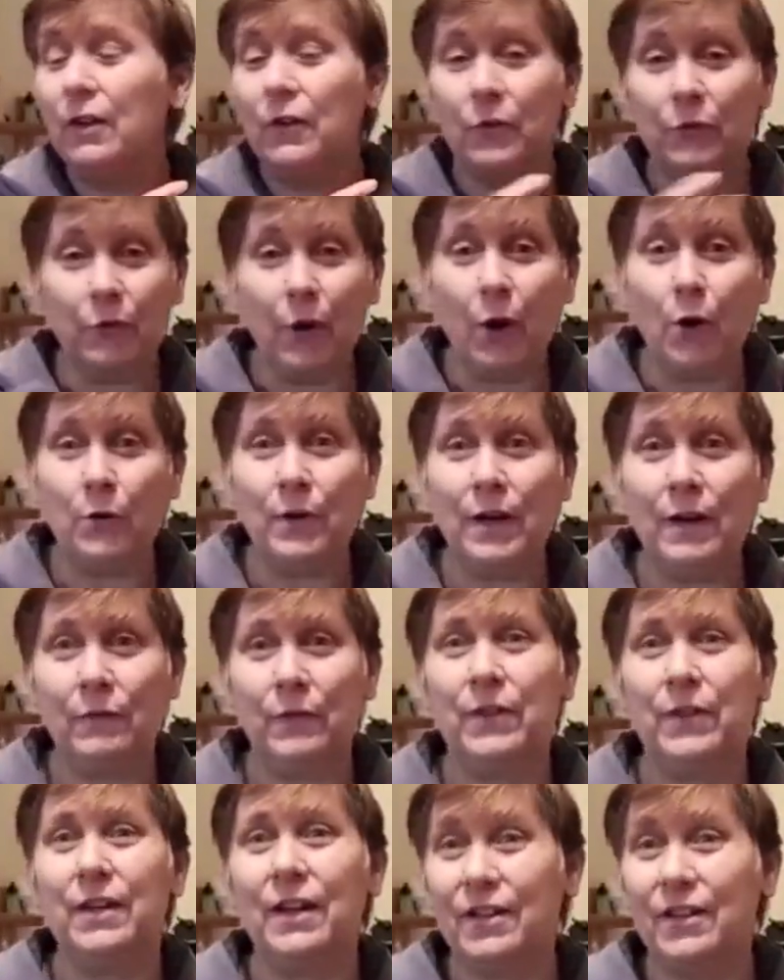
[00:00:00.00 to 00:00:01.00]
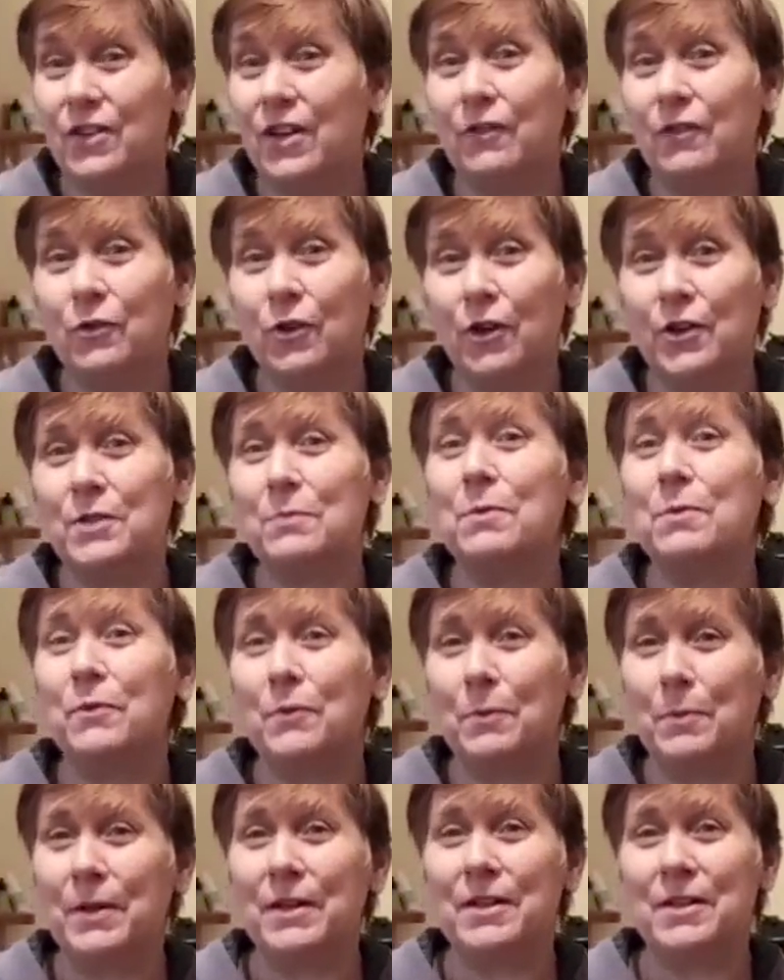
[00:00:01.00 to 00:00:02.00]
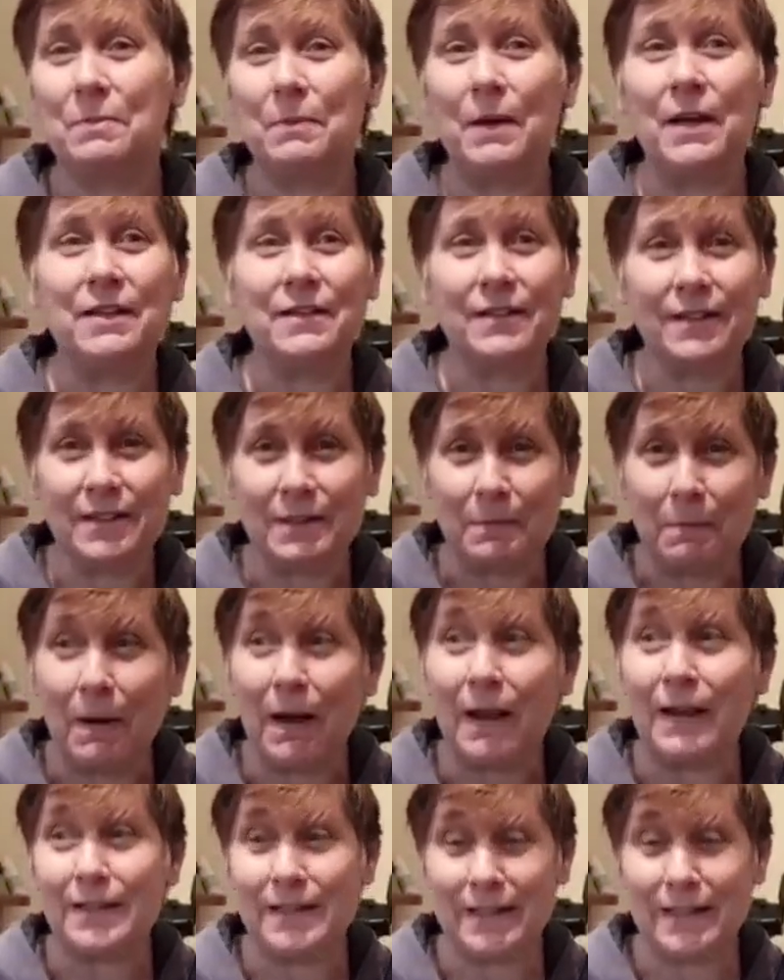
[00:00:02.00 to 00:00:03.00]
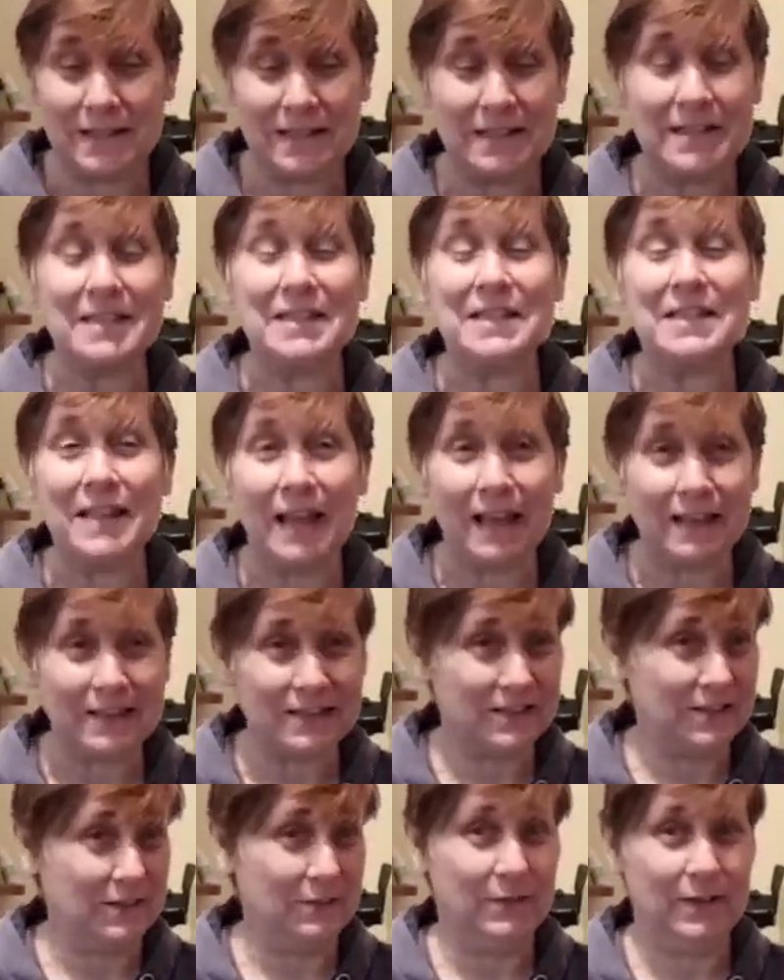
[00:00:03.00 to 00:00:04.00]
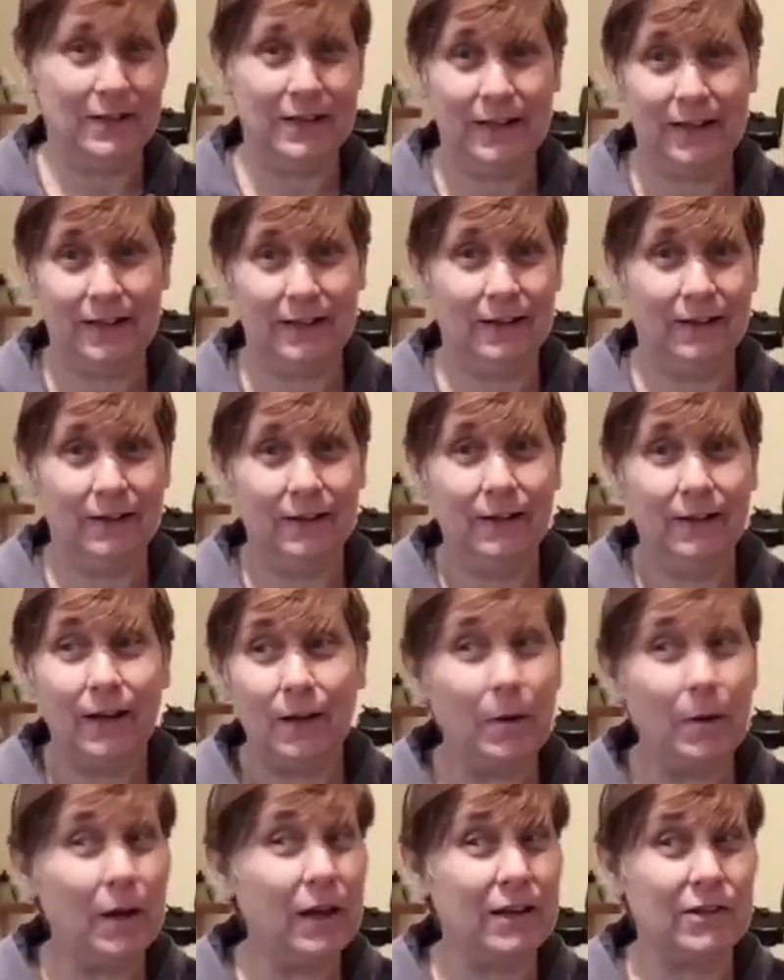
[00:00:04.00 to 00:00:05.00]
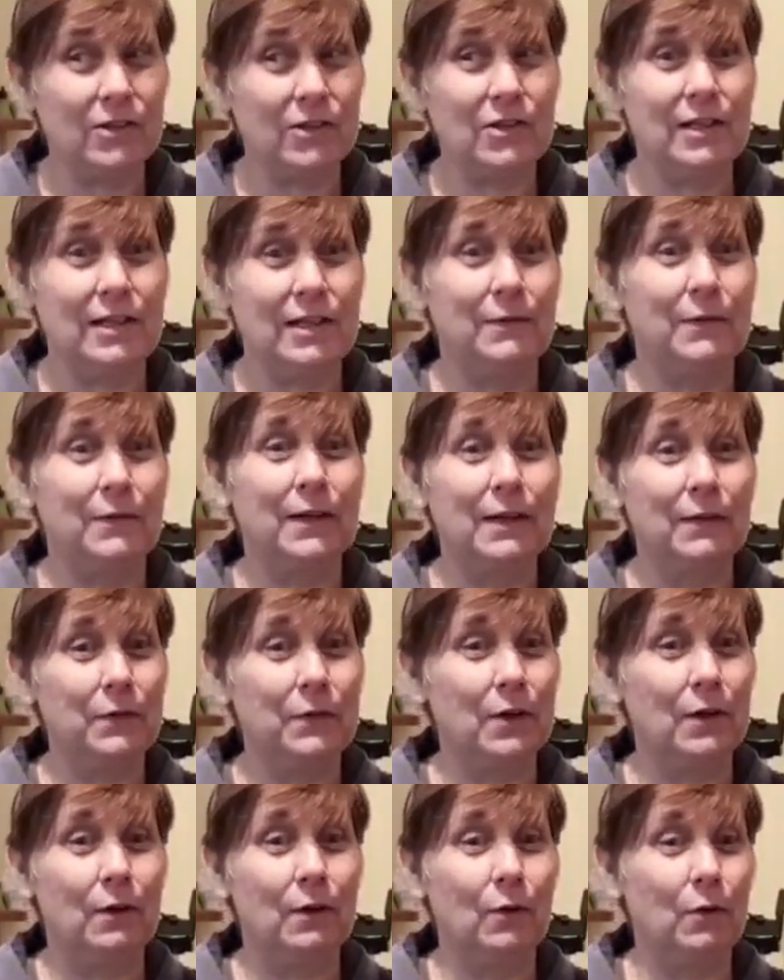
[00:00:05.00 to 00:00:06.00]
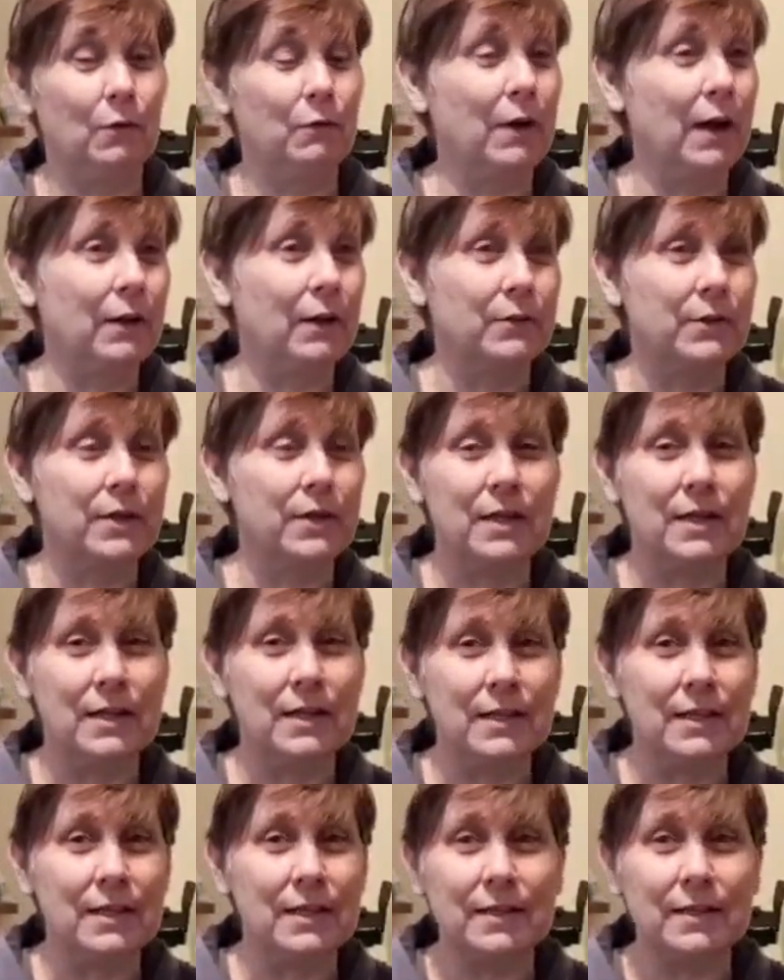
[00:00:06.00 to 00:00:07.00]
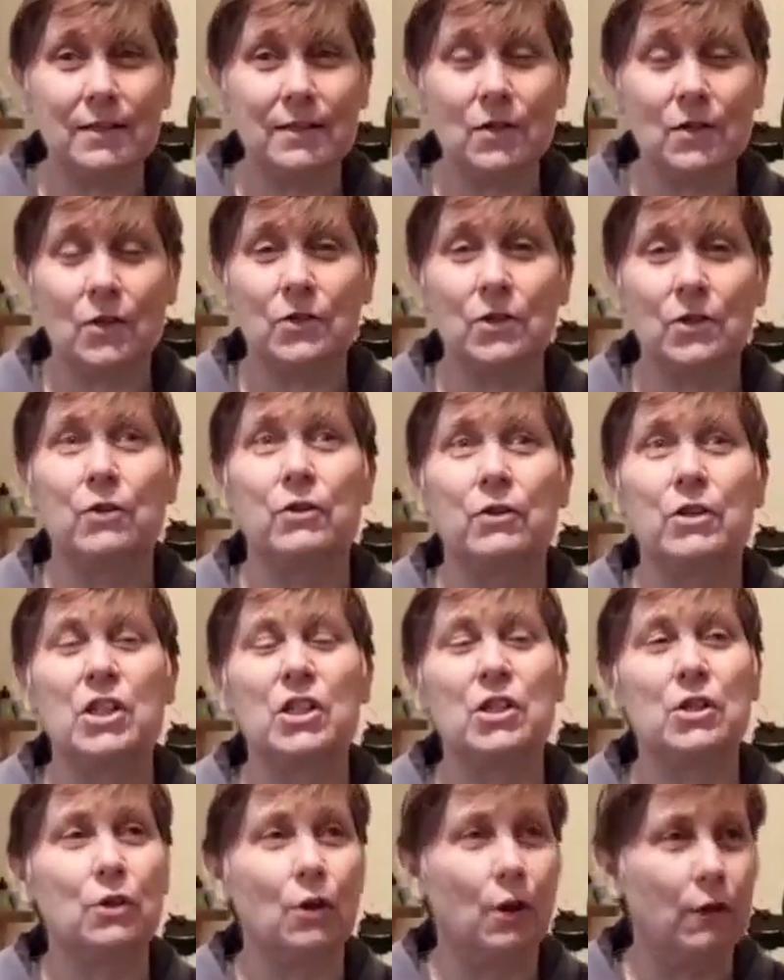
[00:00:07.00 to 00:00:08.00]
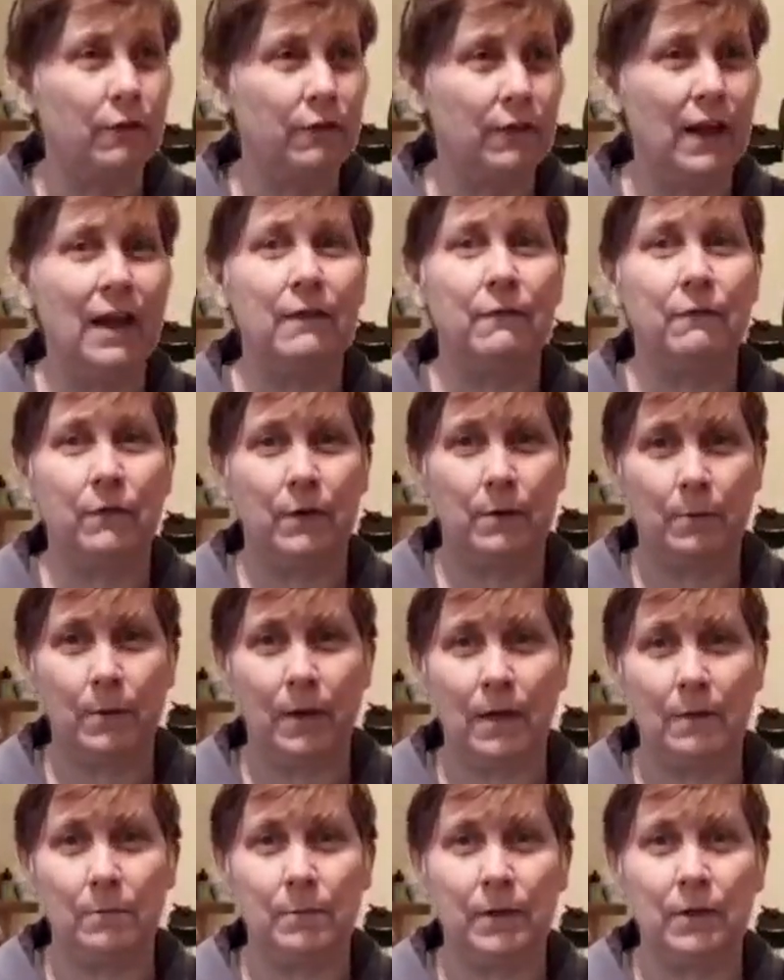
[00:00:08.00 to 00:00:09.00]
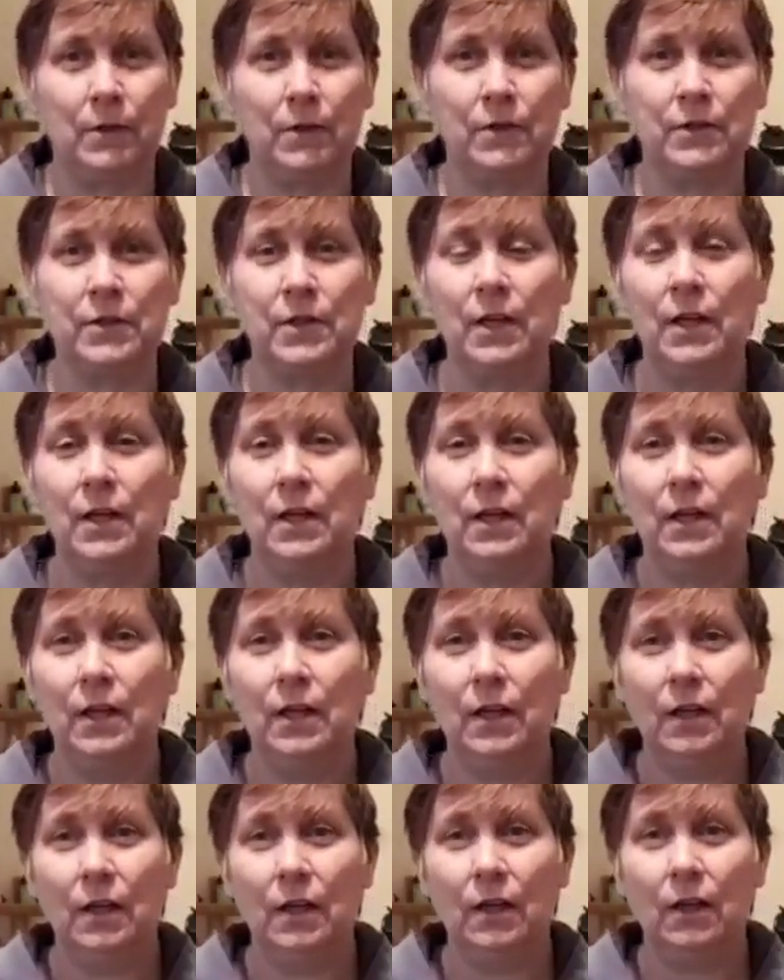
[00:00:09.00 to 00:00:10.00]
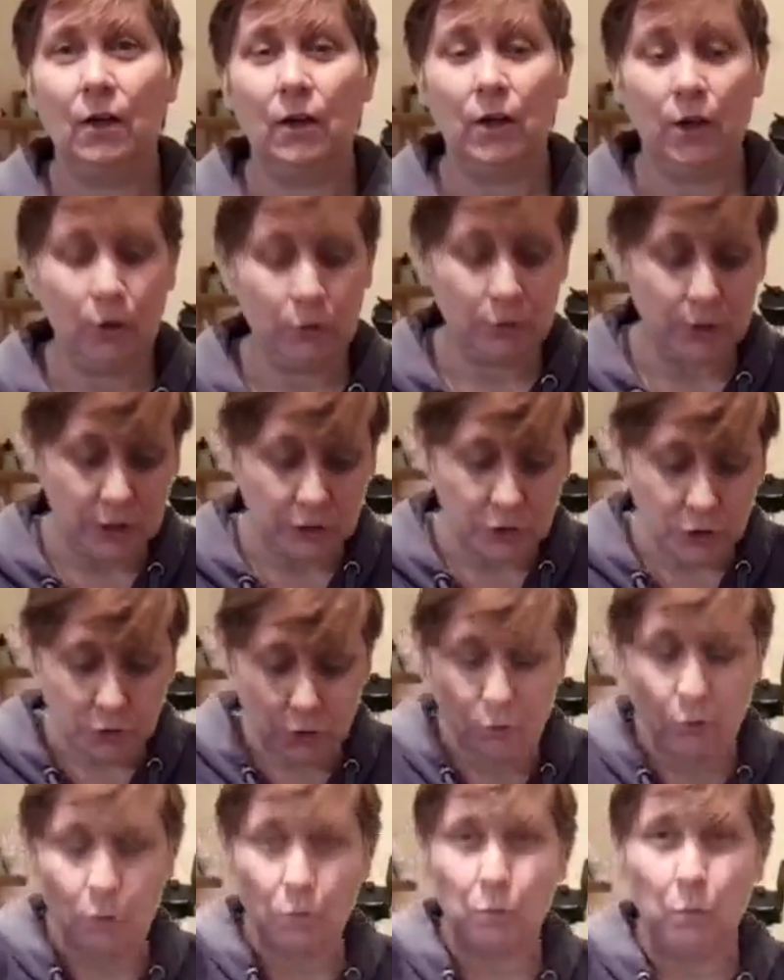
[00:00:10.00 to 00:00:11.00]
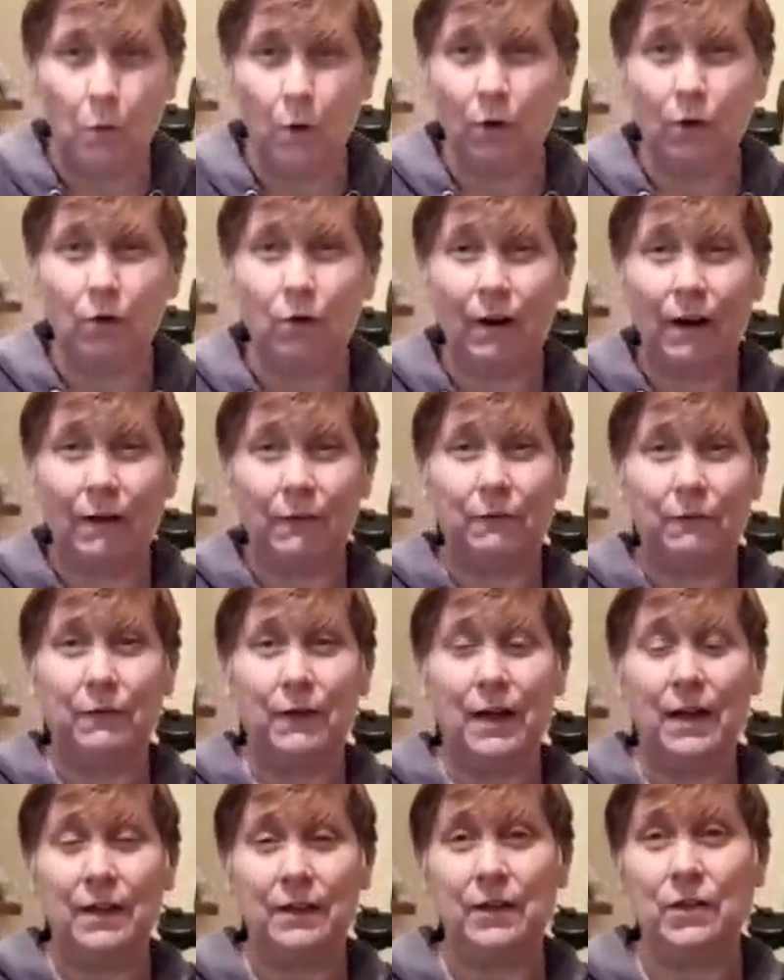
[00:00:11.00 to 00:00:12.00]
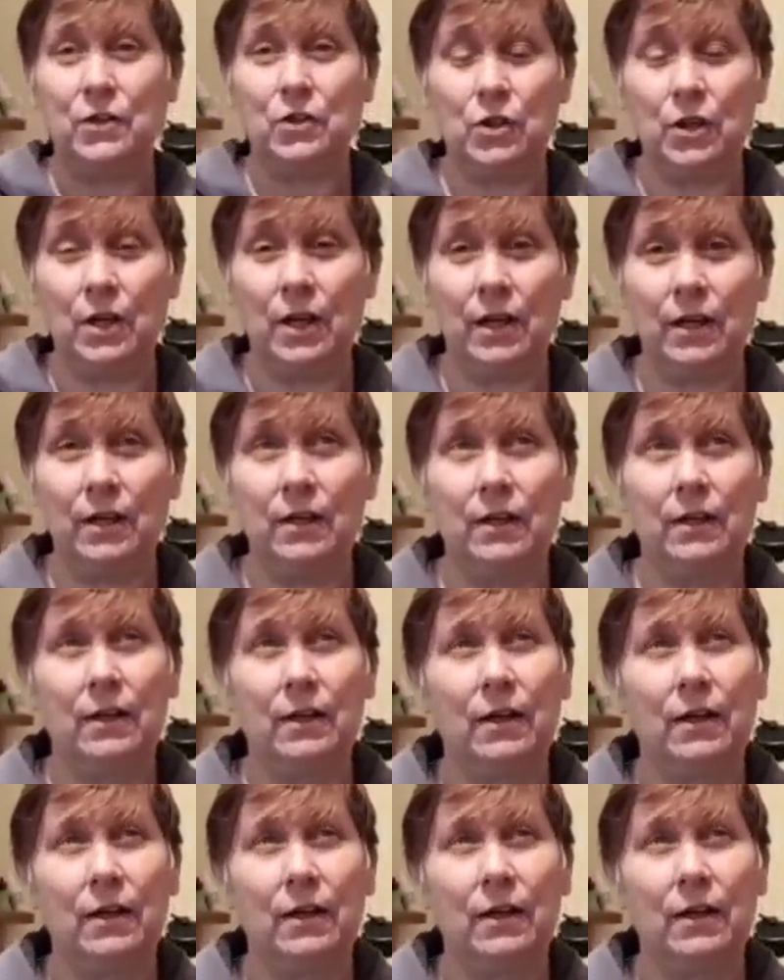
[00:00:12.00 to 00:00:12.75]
thrown everything. Actually, I've tried to move a bit of space because the place is a disaster in here. I might actually even give you a look round. It is just, there is stuff everywhere, because I only do one craft fair this year.